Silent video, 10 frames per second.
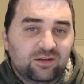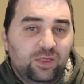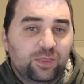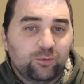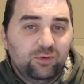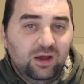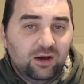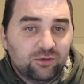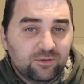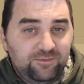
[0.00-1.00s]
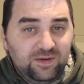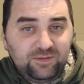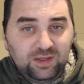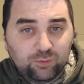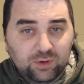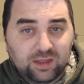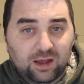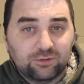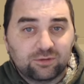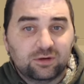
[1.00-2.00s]

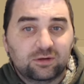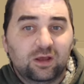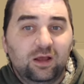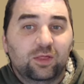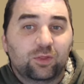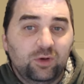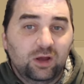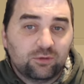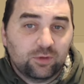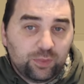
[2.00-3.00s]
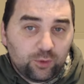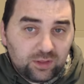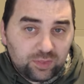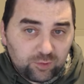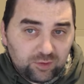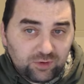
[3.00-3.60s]
353,333